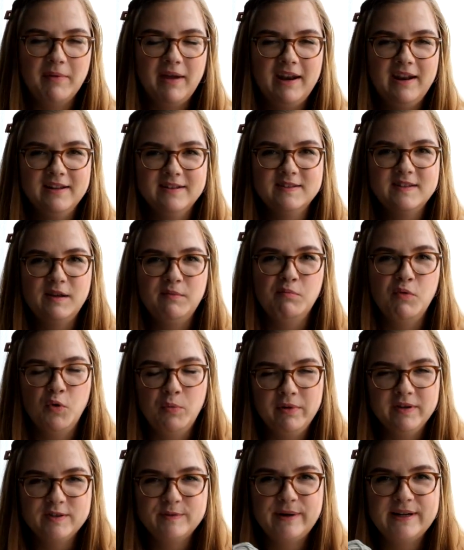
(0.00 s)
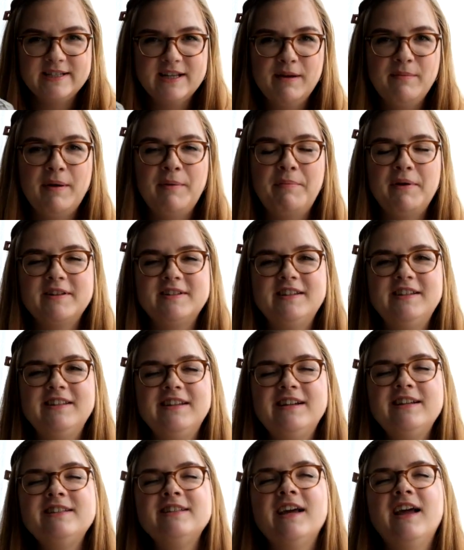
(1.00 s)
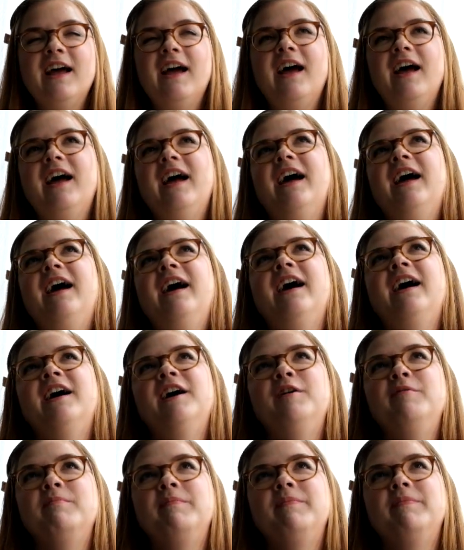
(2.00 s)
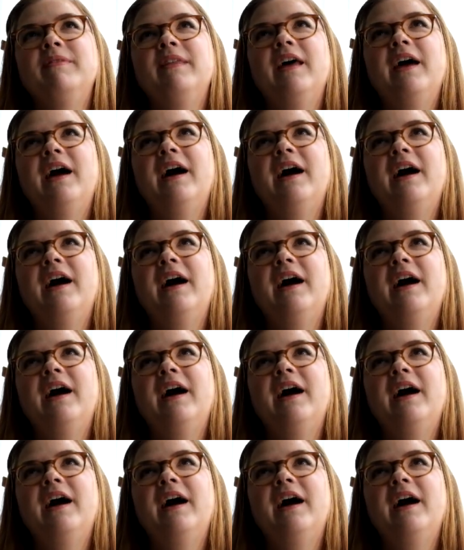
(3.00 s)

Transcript: and it's the Moby sweater by Petite Knit. Um,